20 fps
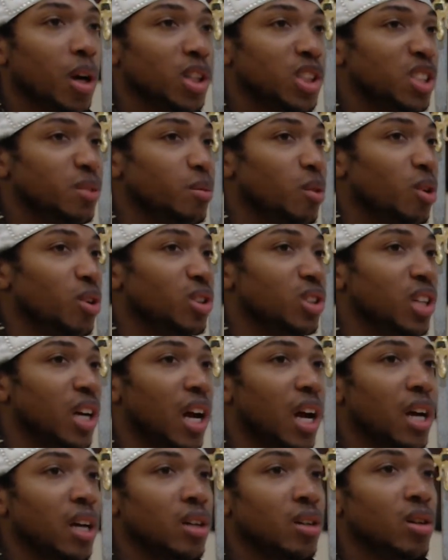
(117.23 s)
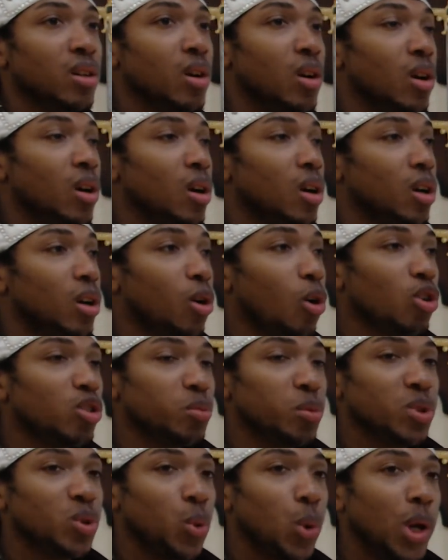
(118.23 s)
Shema Shai goes
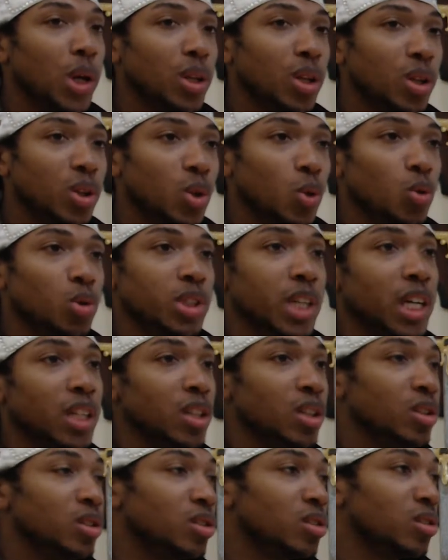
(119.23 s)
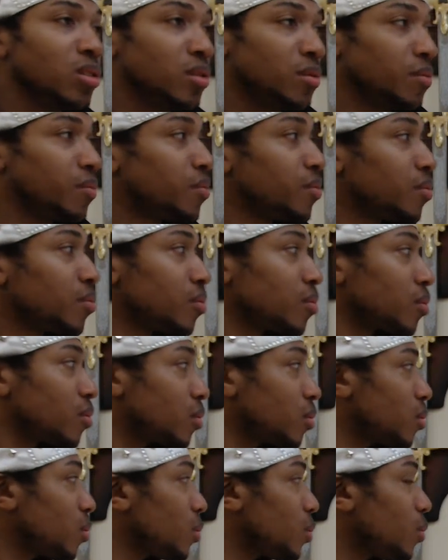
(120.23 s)
between the two genders.
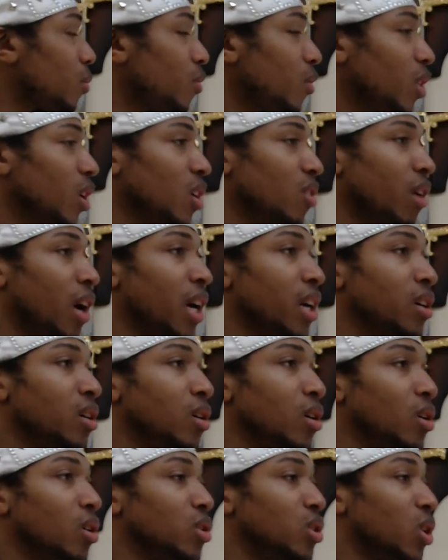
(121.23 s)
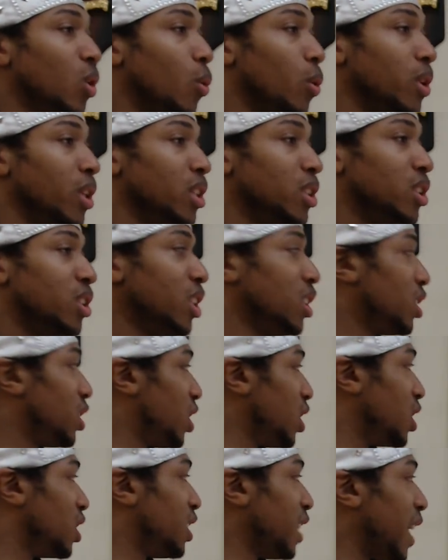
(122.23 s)
Right? So when the
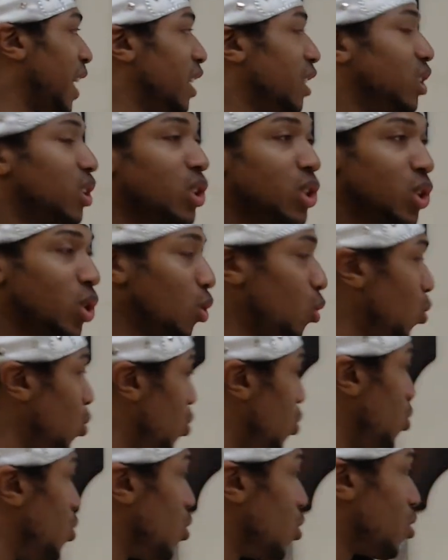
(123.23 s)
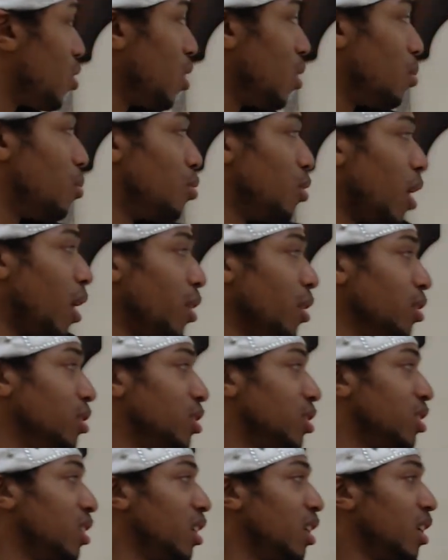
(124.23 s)
sisters are saying it to the brothers,